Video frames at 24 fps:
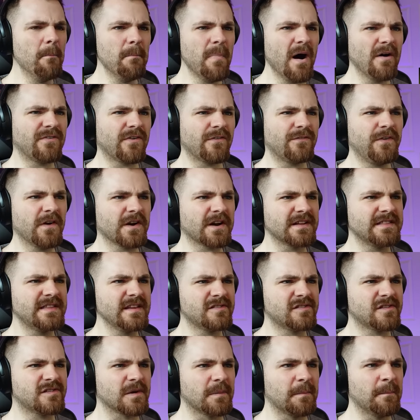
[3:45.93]
Motherfucker,
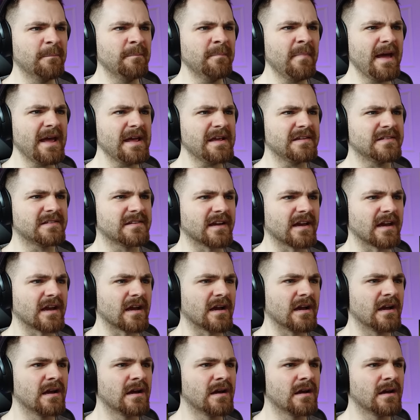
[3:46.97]
this is amazing.